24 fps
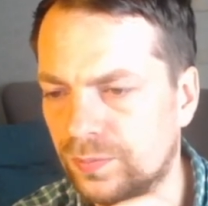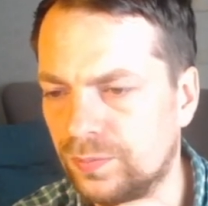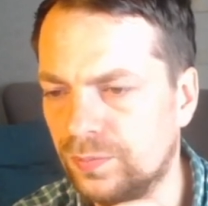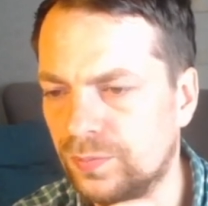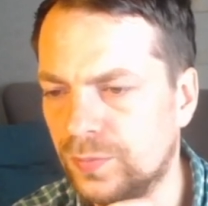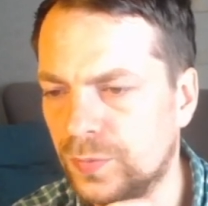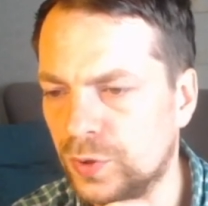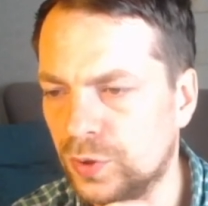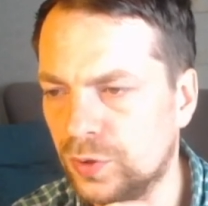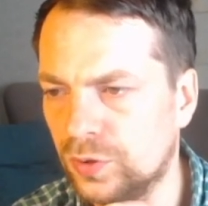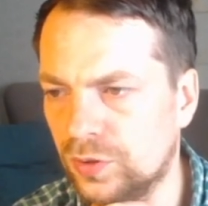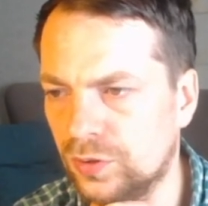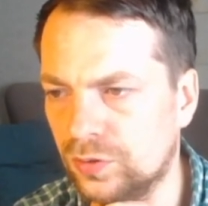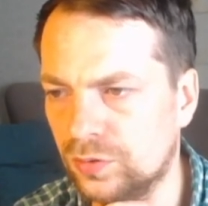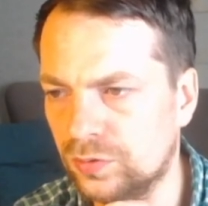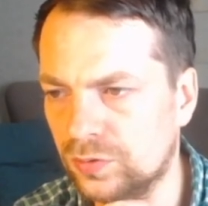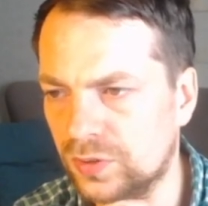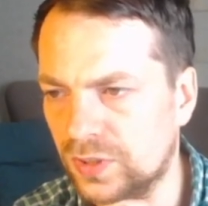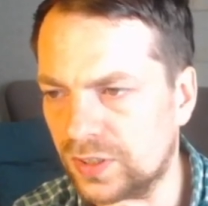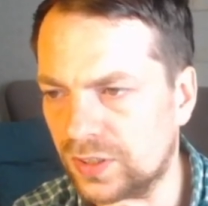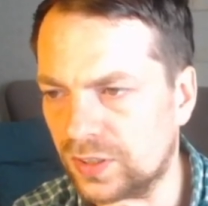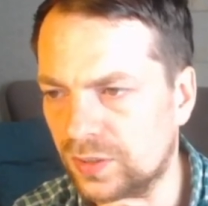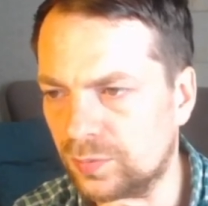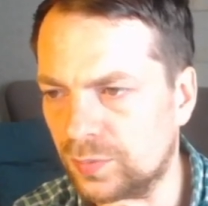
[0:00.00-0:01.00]

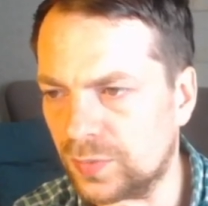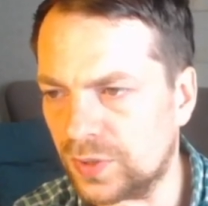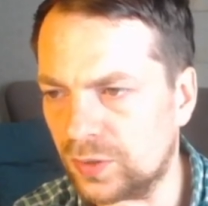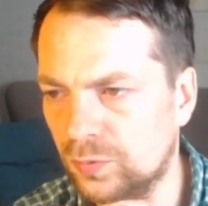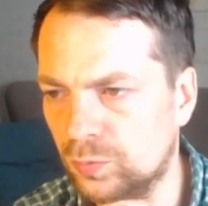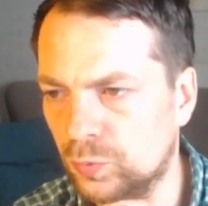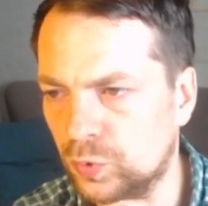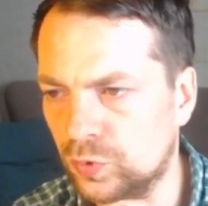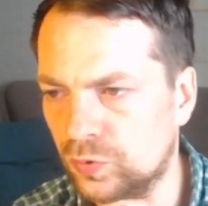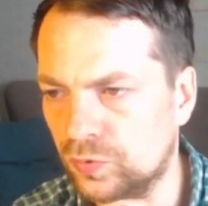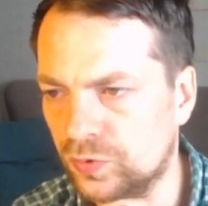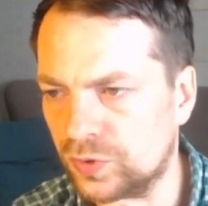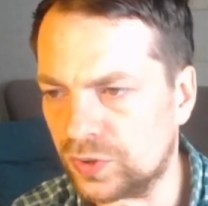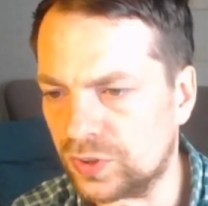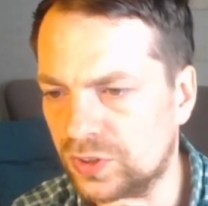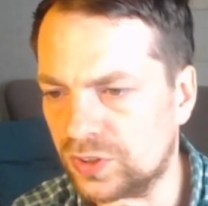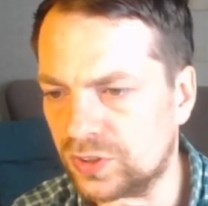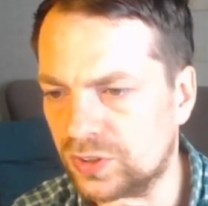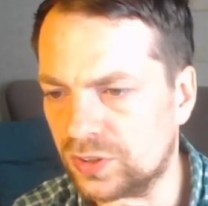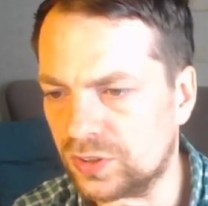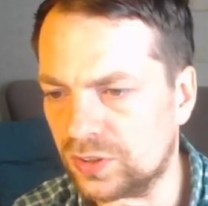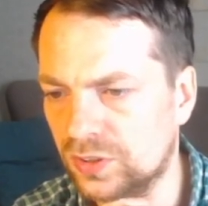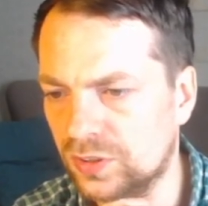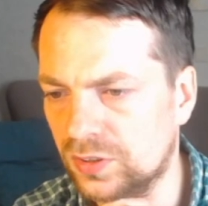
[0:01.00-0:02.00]
main move
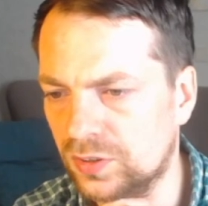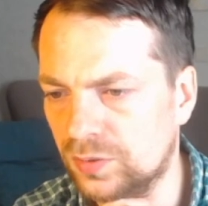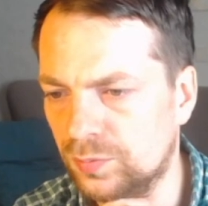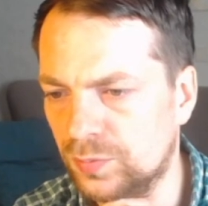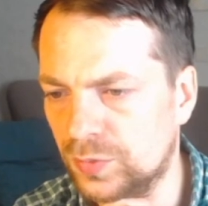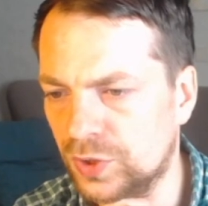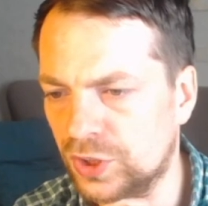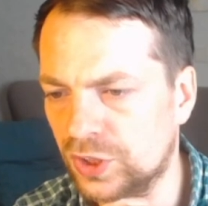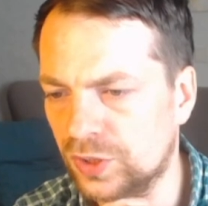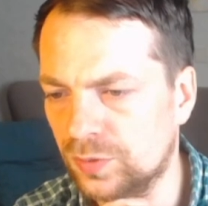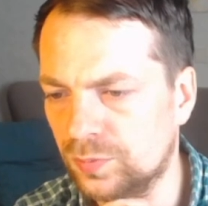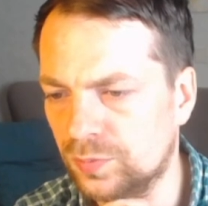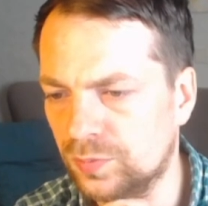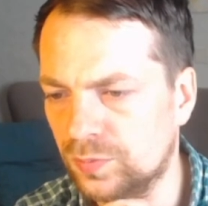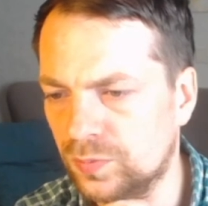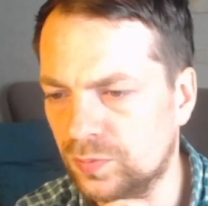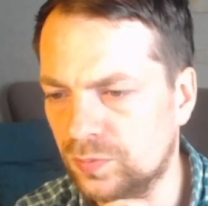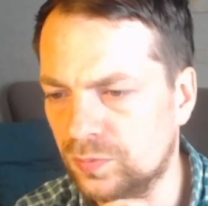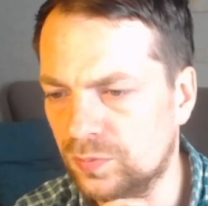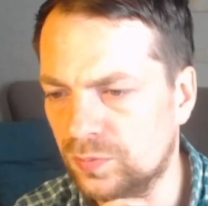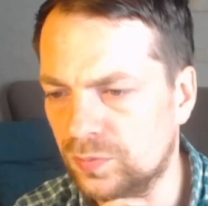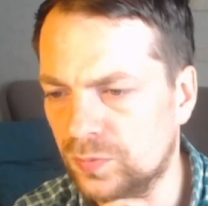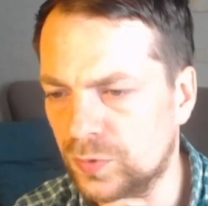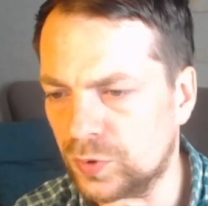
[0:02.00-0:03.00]
is bishop
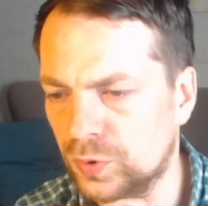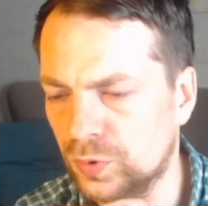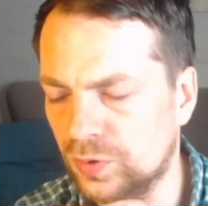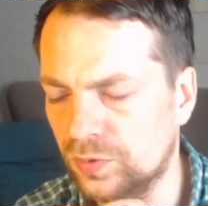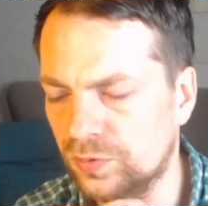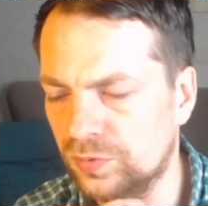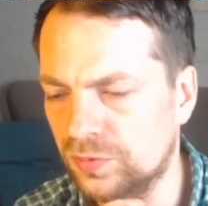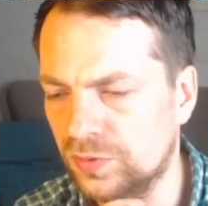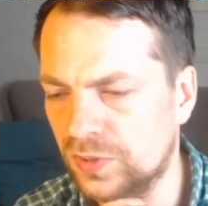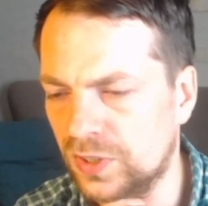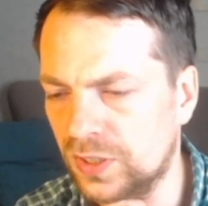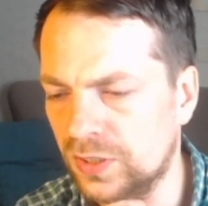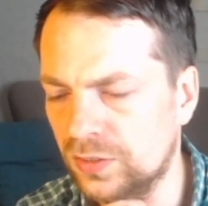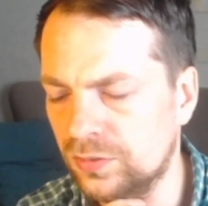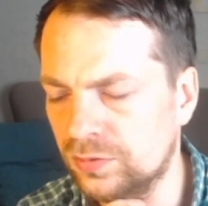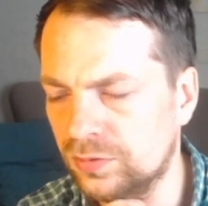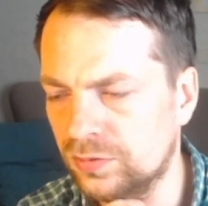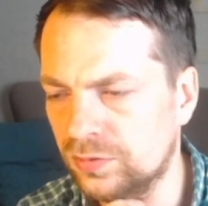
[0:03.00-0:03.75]
to f5,